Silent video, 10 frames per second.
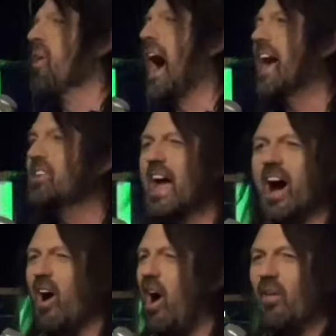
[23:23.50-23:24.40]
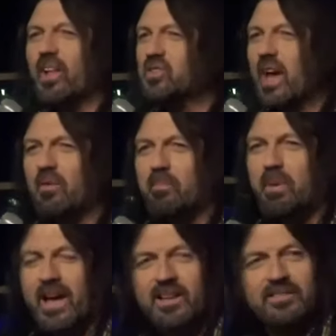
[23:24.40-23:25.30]
right now, all that's ever
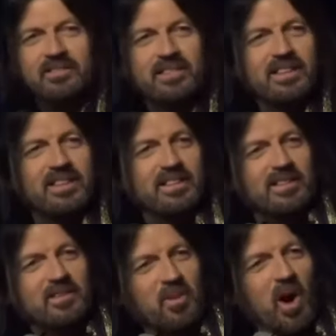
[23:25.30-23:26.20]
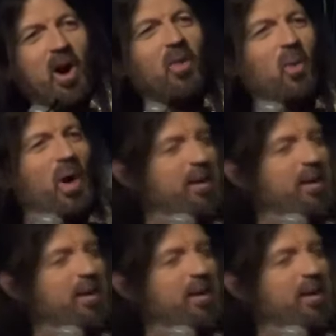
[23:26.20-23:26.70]
been, all the way